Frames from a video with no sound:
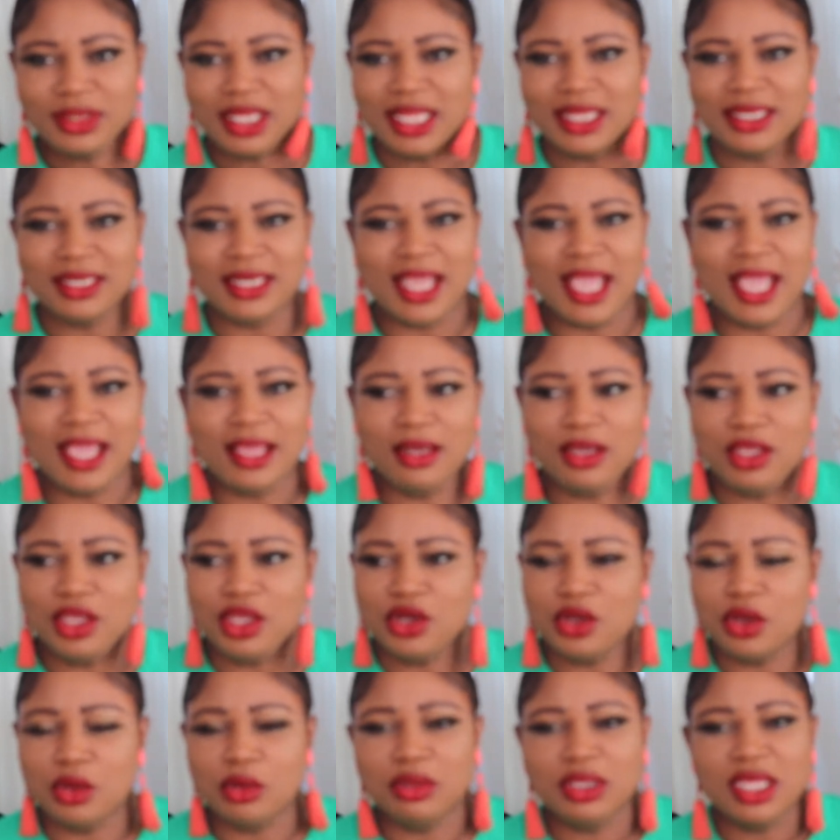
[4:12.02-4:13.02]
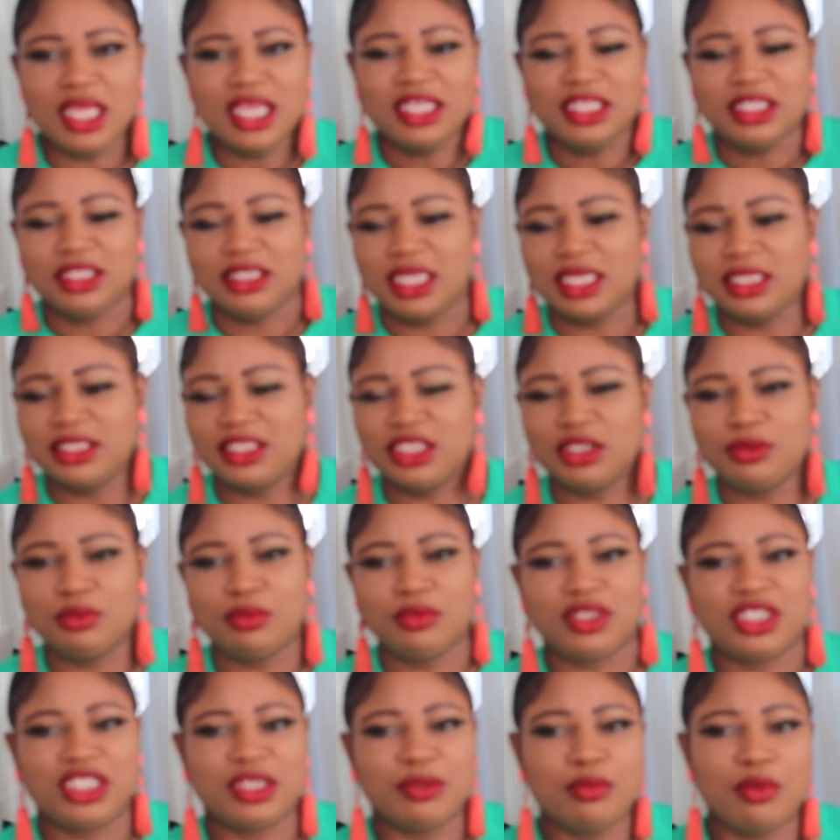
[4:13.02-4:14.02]
then, you know, then
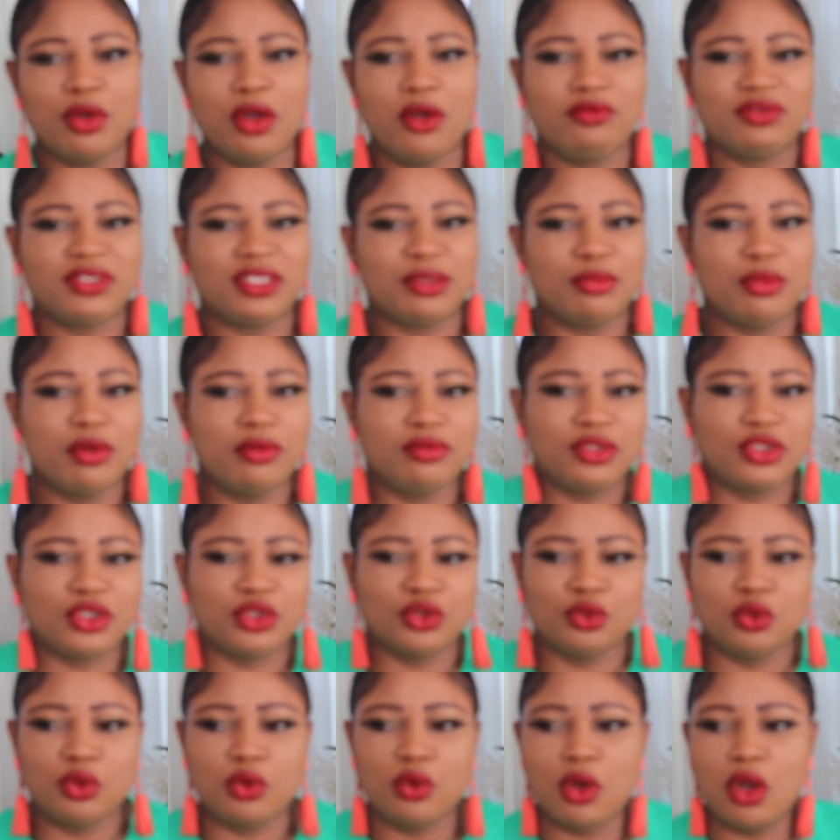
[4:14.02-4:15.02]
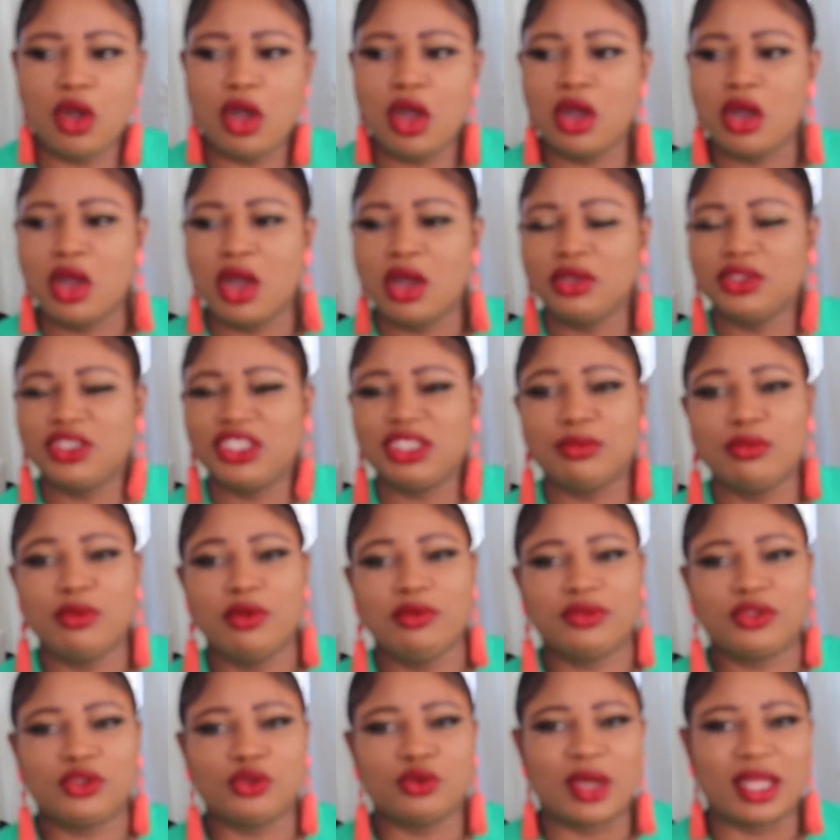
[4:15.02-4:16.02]
she she moved she moved to or, or she
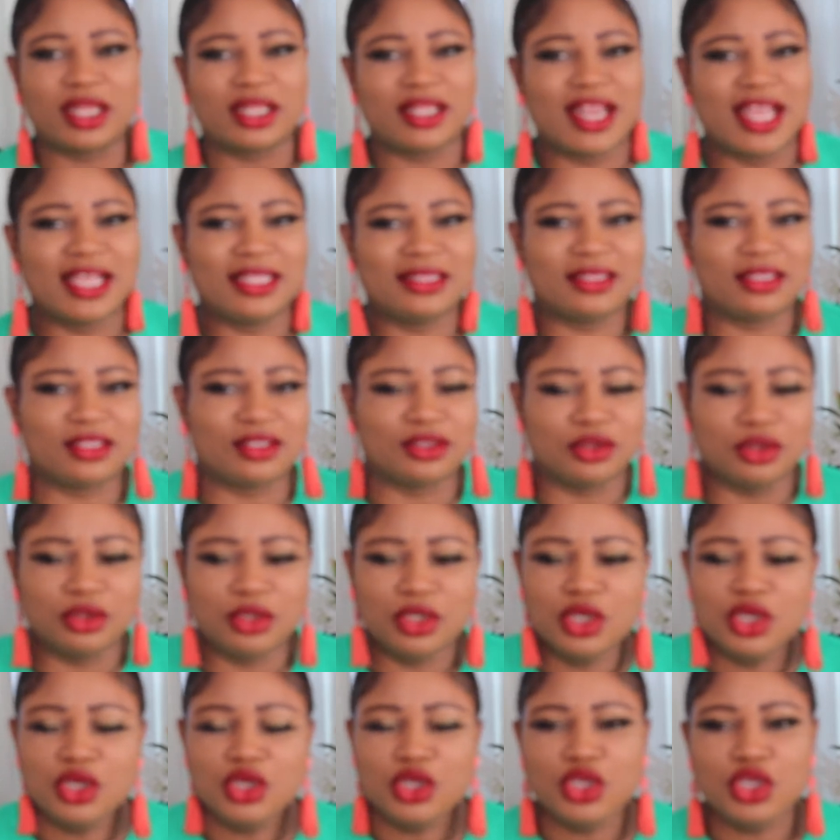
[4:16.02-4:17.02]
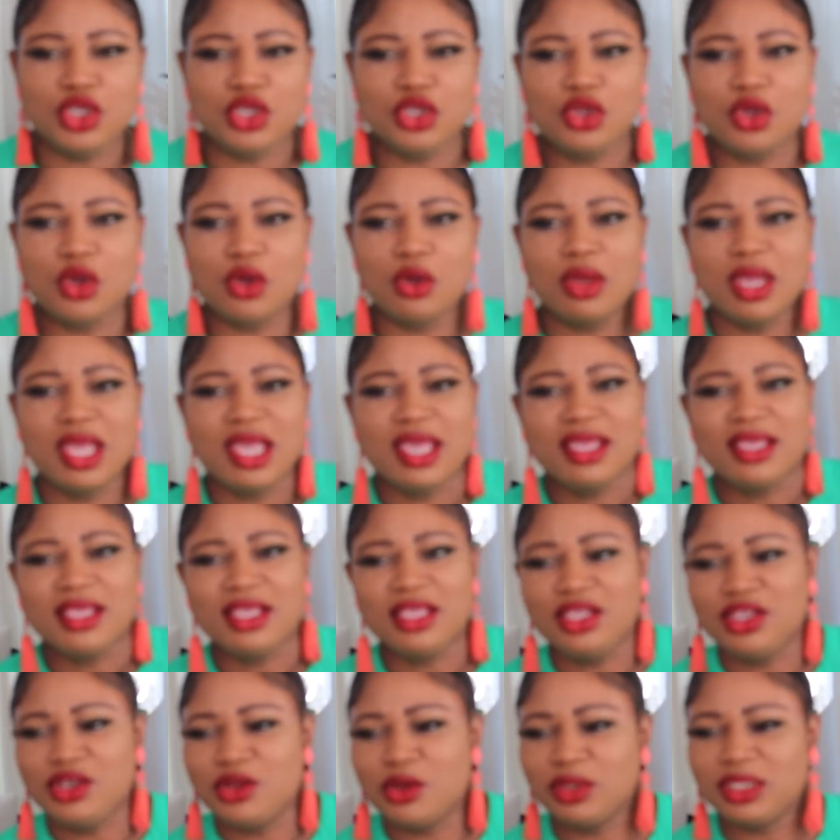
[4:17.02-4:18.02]
moved to Atlanta, you know,
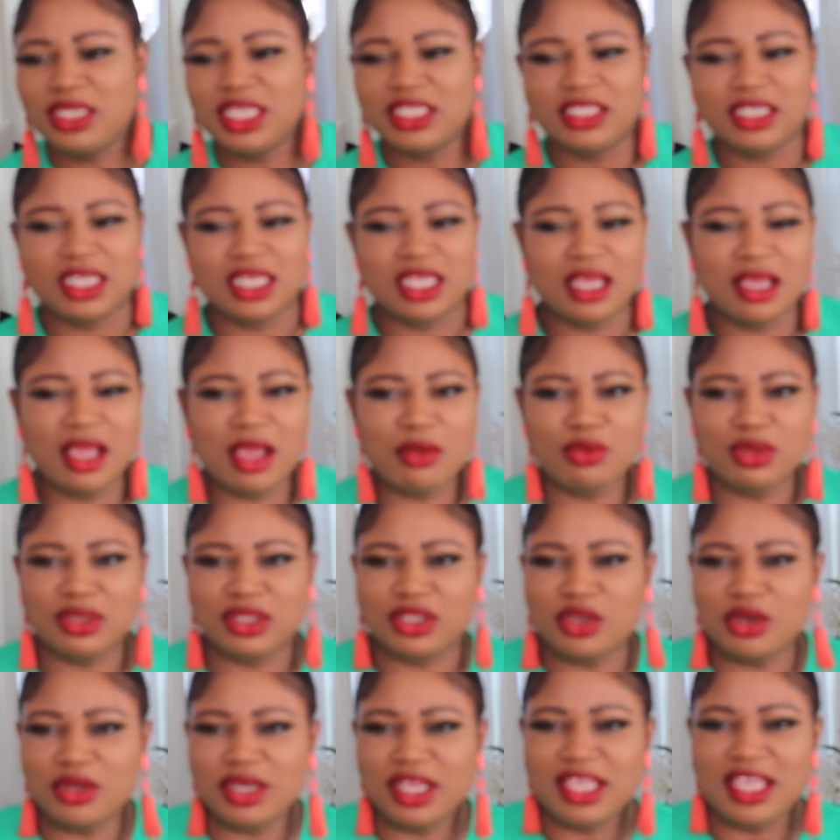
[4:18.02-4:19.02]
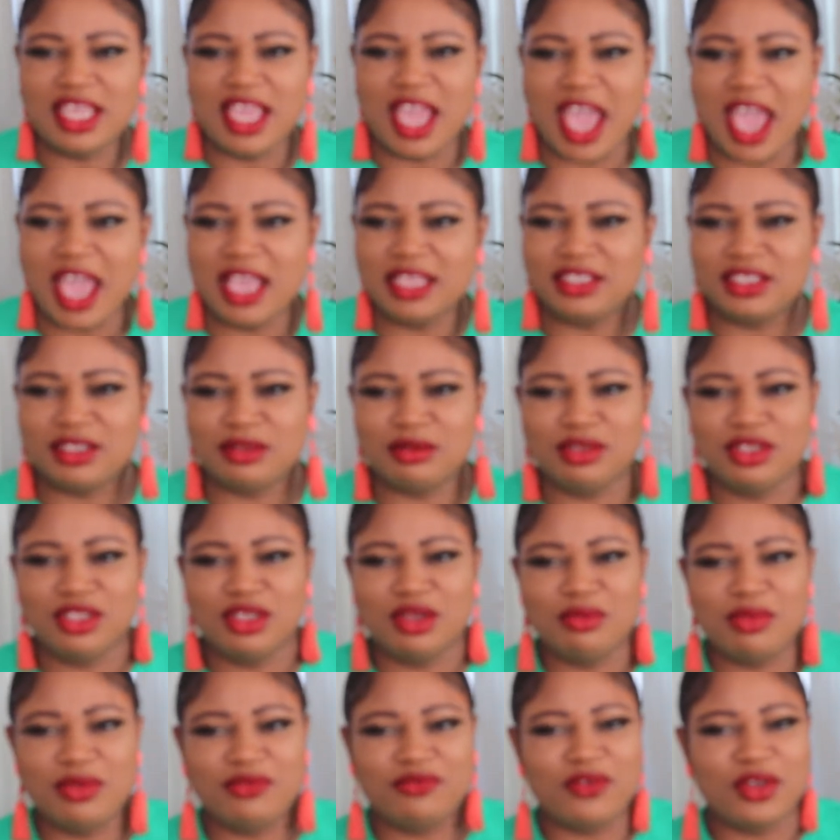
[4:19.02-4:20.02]
you know, then she we saw the guy, she, you
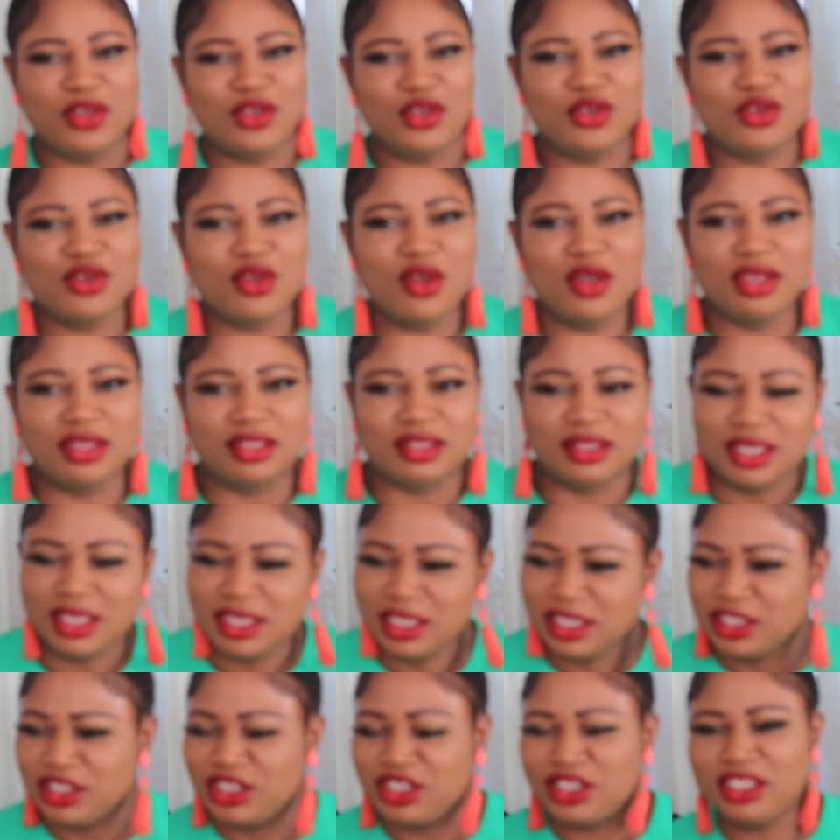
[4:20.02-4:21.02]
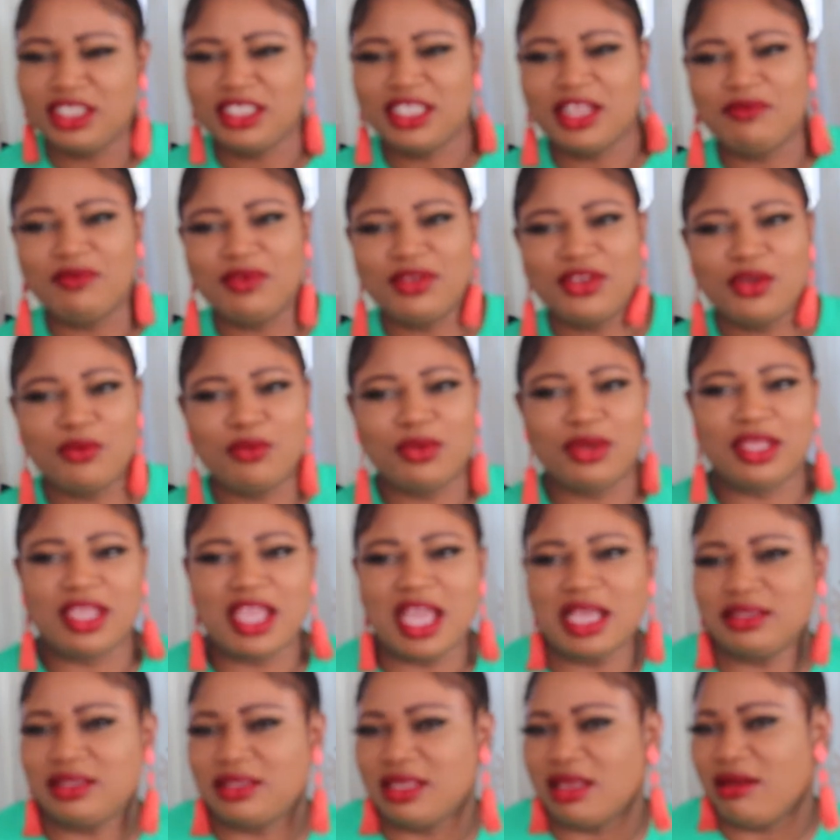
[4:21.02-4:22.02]
know, before you know it, she did a video with the
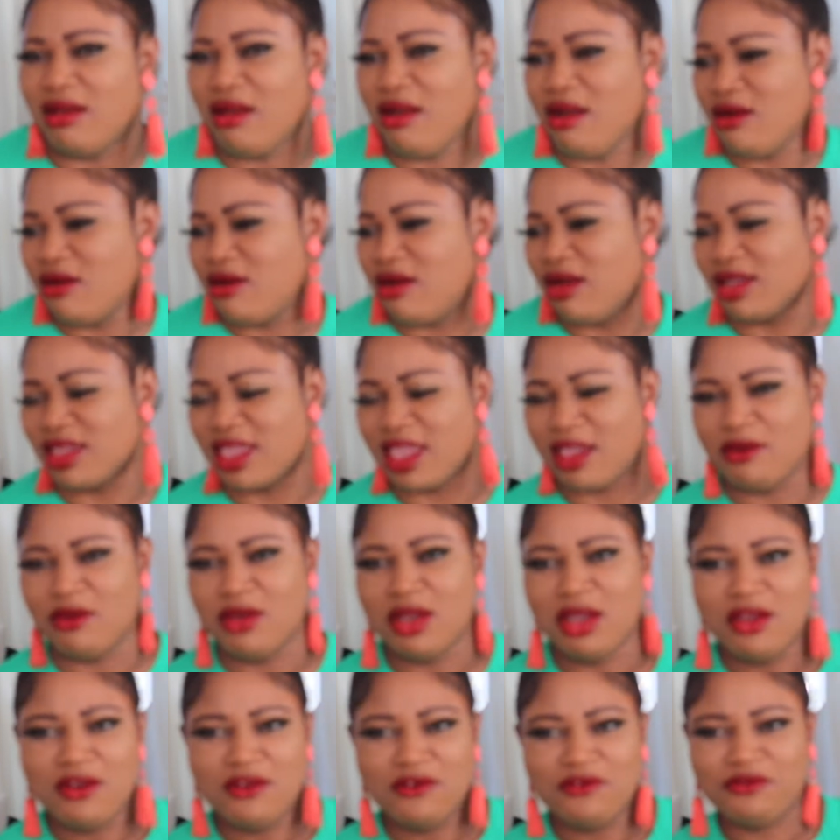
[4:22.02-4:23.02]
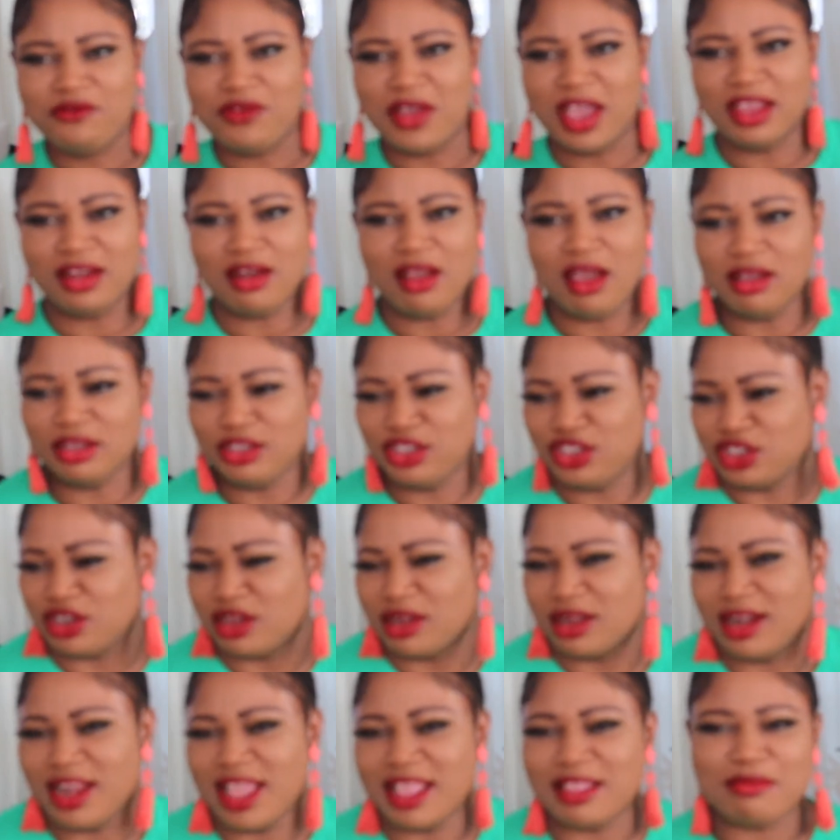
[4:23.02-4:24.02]
guy, say, oh, okay, find our
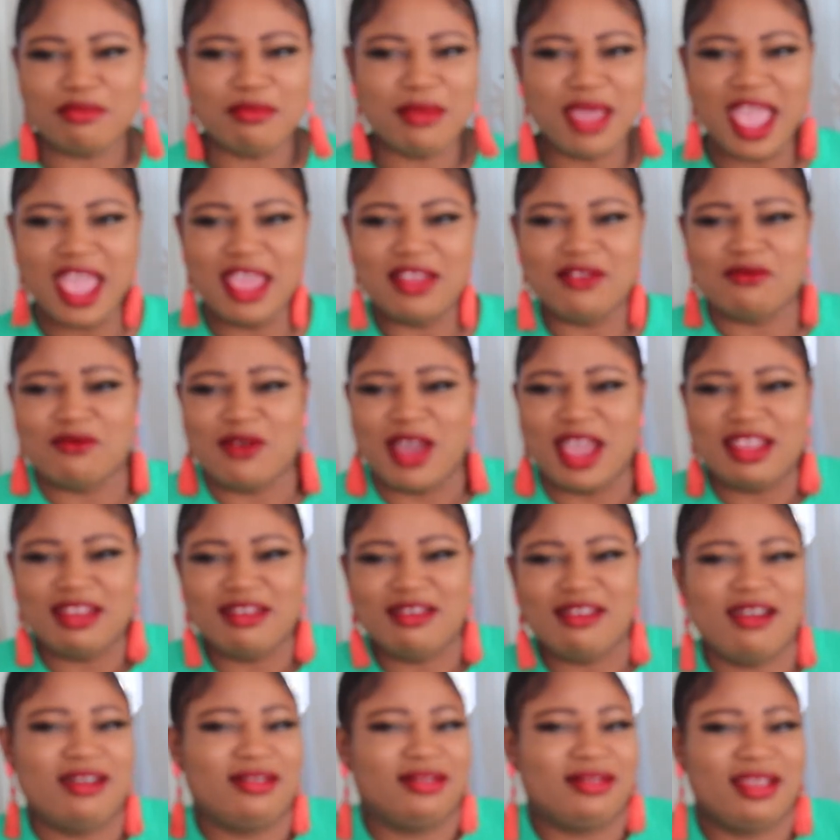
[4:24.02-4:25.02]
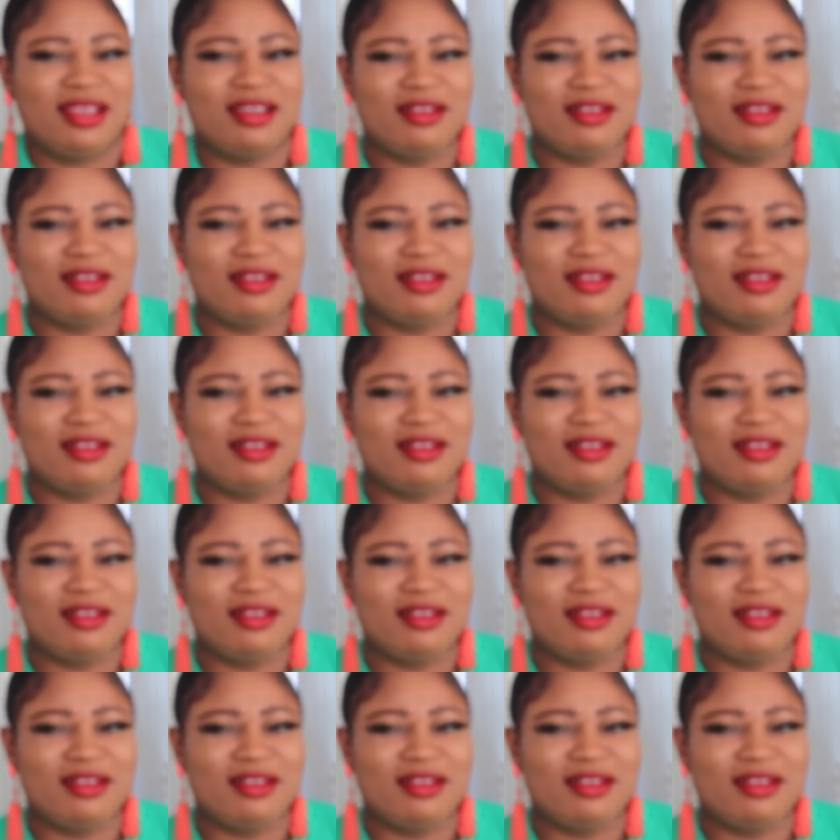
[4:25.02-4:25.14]
chocolate man, why not?